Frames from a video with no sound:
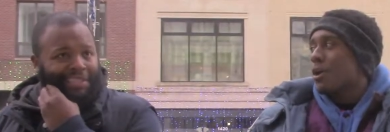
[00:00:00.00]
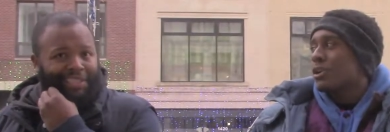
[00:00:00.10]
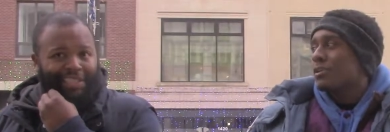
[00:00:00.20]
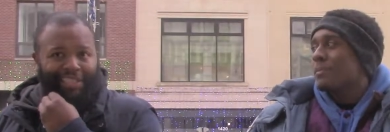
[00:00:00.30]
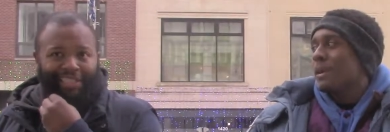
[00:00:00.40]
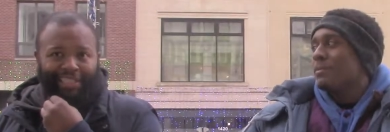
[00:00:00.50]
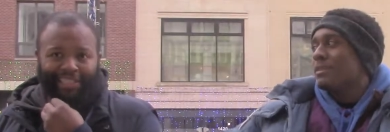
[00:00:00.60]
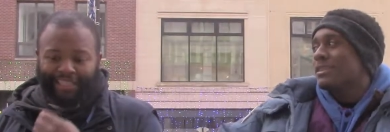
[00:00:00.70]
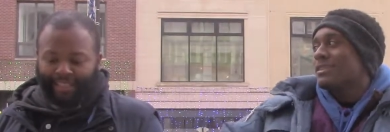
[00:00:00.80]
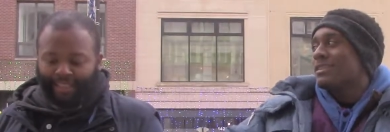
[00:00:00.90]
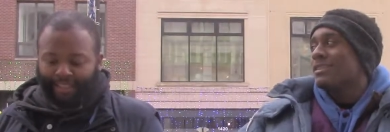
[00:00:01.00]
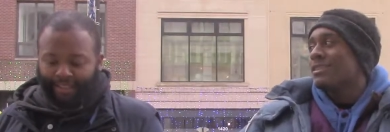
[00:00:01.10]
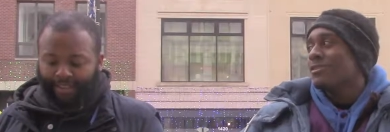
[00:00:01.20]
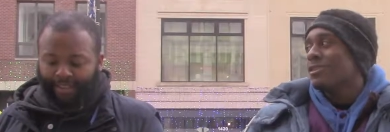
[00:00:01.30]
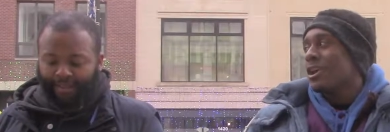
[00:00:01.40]
Speaker 1: marker babies.
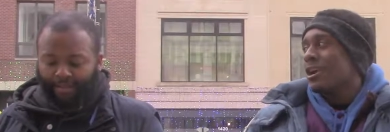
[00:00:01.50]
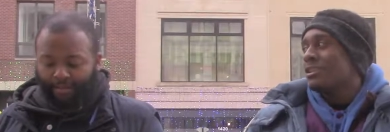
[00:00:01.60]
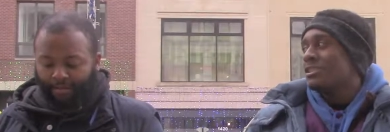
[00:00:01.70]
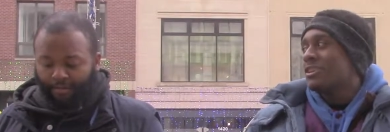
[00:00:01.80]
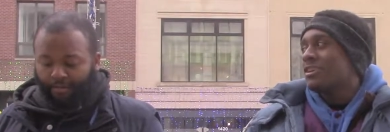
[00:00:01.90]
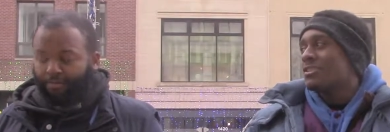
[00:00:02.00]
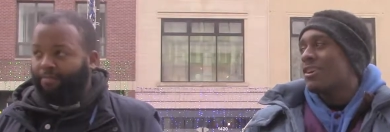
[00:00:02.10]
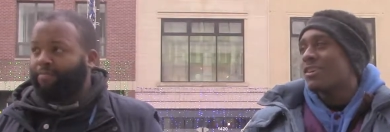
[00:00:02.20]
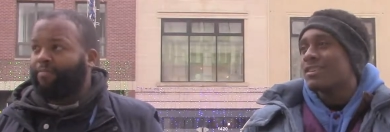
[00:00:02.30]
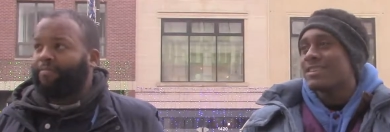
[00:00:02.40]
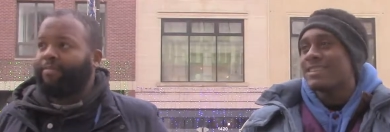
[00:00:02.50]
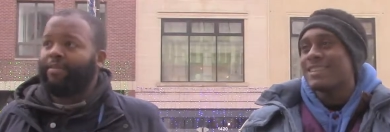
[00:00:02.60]
You know, you know how Esau talks.